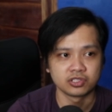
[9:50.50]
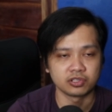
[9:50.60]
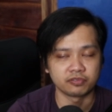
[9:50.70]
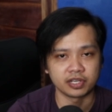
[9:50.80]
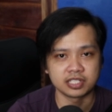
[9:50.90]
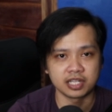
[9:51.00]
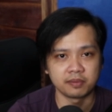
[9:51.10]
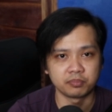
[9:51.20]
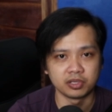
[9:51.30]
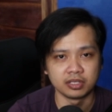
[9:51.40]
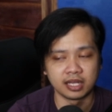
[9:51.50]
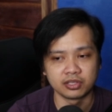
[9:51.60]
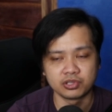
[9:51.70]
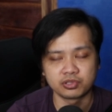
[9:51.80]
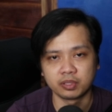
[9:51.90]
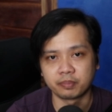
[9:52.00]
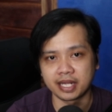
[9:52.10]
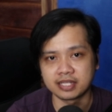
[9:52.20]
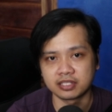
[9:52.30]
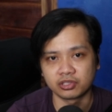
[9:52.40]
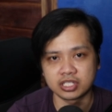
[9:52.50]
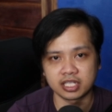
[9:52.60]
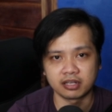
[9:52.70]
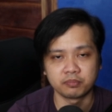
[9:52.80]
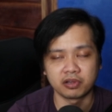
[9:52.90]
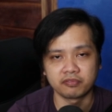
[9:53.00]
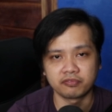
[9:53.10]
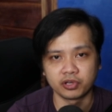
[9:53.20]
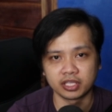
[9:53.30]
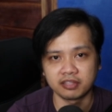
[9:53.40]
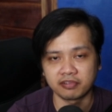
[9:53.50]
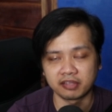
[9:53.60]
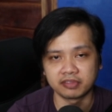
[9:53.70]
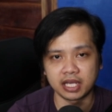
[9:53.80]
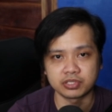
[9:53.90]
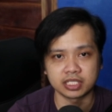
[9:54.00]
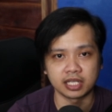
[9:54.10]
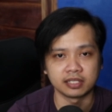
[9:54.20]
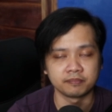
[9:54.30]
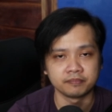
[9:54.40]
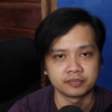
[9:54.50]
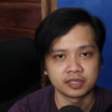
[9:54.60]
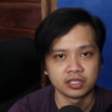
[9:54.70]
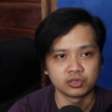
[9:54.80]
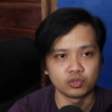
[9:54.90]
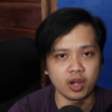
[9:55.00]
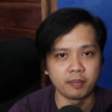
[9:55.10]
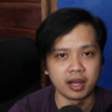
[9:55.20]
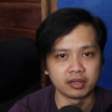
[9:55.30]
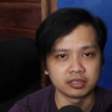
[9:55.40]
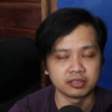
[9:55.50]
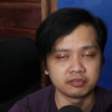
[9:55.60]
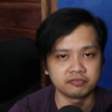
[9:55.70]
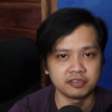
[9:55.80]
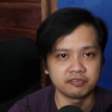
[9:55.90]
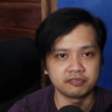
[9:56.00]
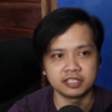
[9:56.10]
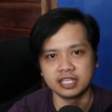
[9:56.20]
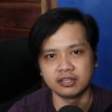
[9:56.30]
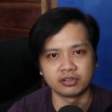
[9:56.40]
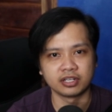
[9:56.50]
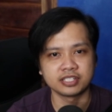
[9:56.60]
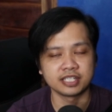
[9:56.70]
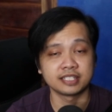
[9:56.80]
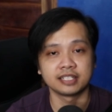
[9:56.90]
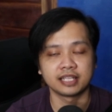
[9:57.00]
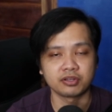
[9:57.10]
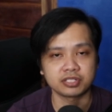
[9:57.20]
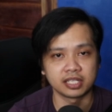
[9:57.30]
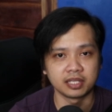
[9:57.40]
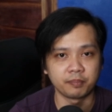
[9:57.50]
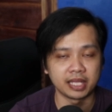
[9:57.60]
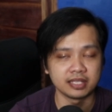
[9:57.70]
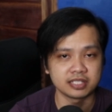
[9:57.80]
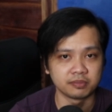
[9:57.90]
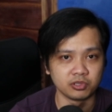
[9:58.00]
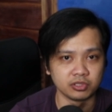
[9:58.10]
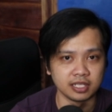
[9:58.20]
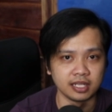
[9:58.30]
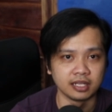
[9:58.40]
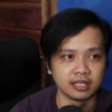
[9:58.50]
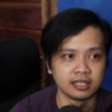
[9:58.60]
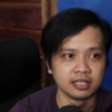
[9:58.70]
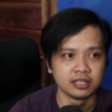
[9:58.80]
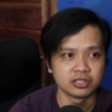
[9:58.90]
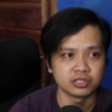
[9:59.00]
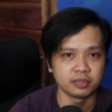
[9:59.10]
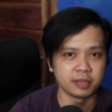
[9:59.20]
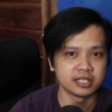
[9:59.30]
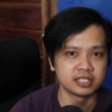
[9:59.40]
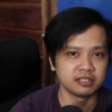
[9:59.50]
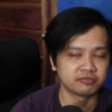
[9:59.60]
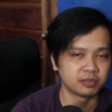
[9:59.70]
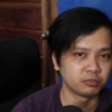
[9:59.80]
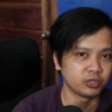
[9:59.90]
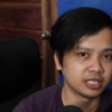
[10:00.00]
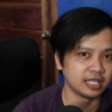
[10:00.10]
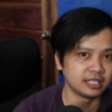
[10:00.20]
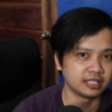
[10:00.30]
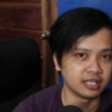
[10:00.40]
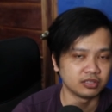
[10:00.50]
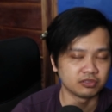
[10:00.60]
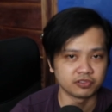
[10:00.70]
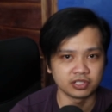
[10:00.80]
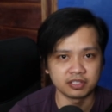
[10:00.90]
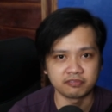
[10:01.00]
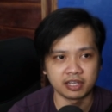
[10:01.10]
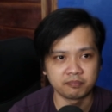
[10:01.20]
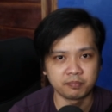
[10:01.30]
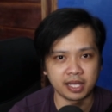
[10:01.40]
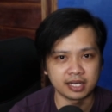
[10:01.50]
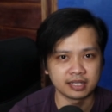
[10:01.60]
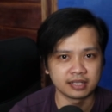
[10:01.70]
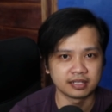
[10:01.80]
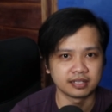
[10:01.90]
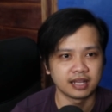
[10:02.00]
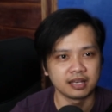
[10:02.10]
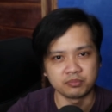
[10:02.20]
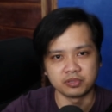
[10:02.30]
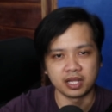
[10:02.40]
So for example, ang usual price nito is around mga forty-five thousand. to about fifty or sixty thousand depende sa model. So imagine from twenty-eight K to forty-five, parang hal